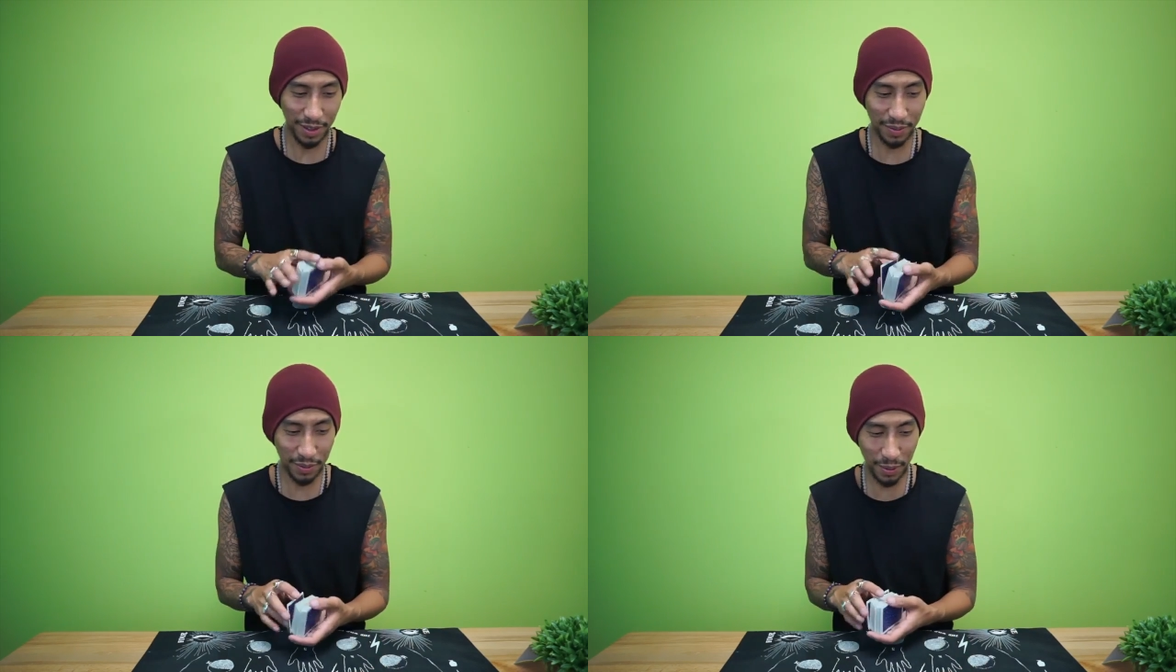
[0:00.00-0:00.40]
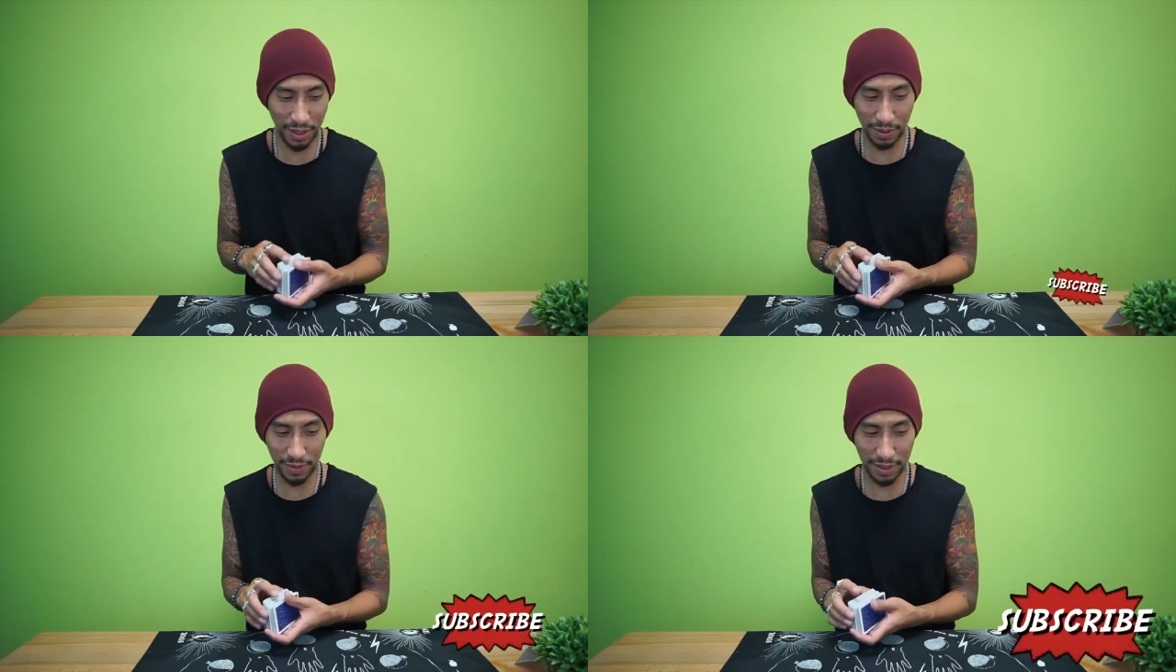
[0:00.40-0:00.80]
Five of
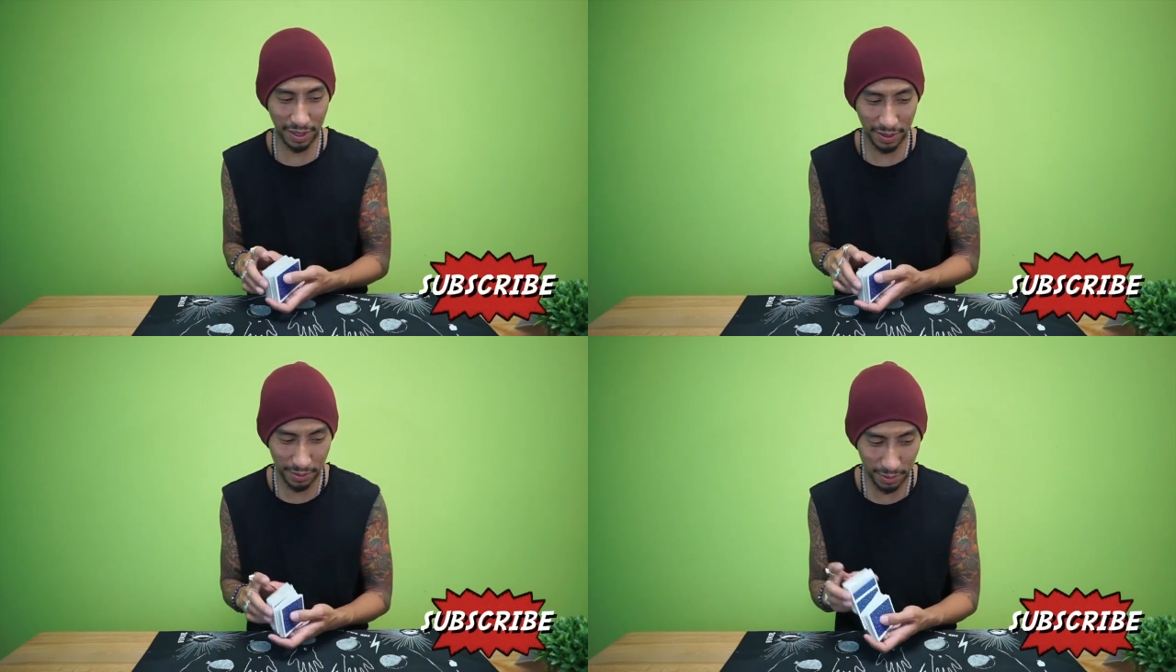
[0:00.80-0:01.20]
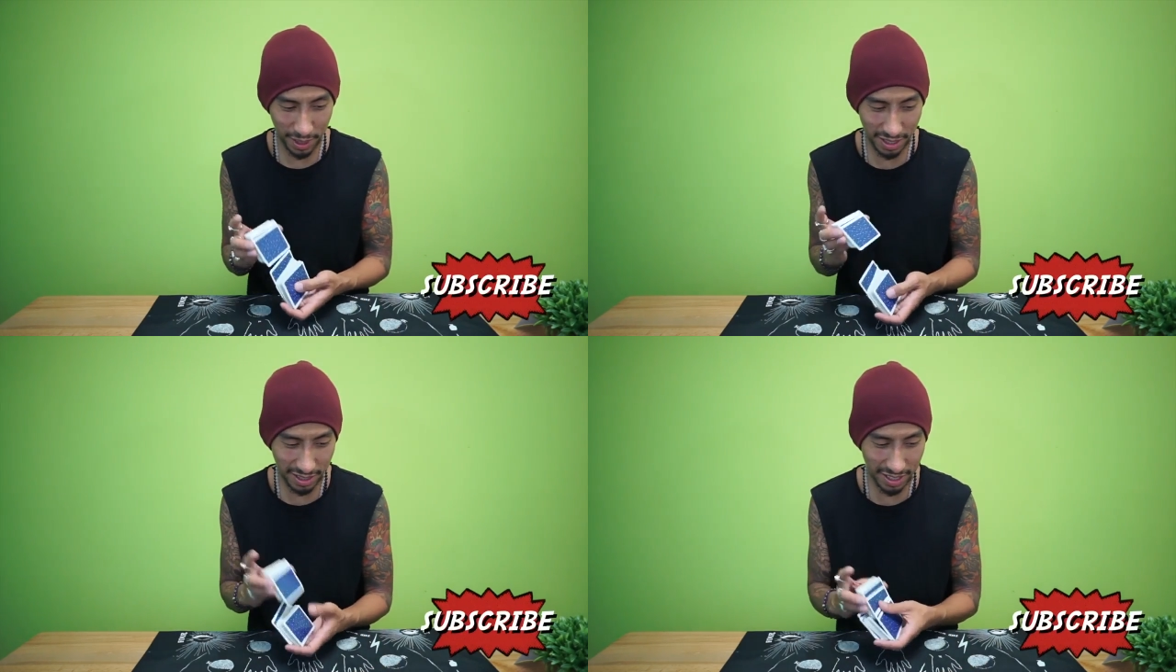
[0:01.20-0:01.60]
Wands over there.
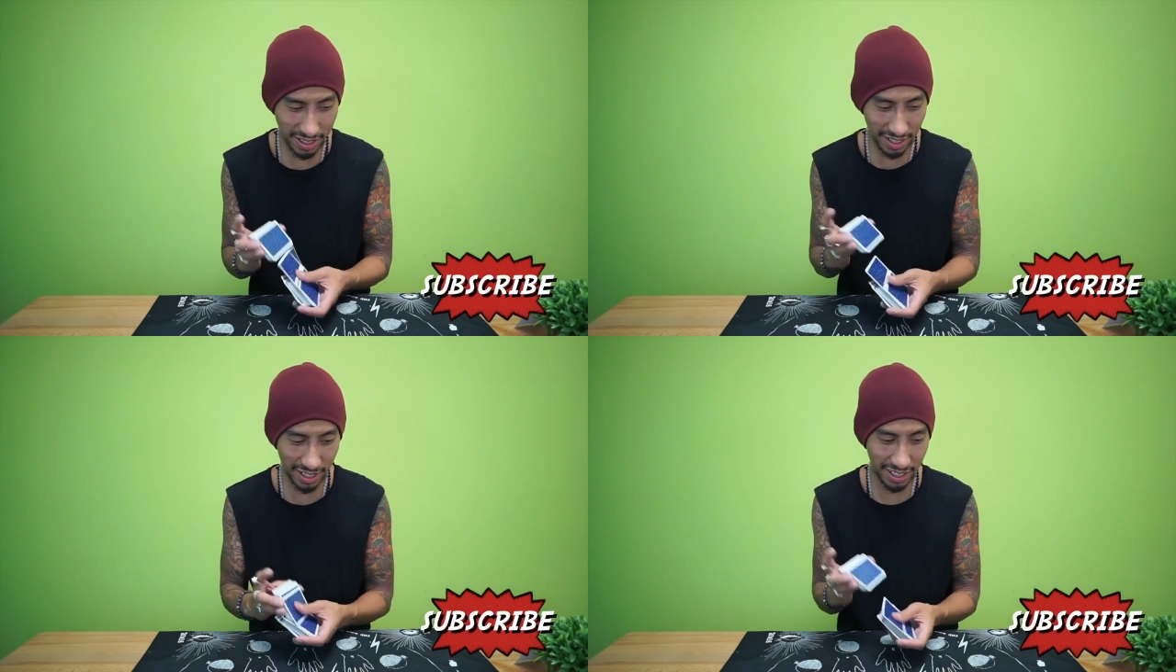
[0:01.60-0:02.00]
What is this uh,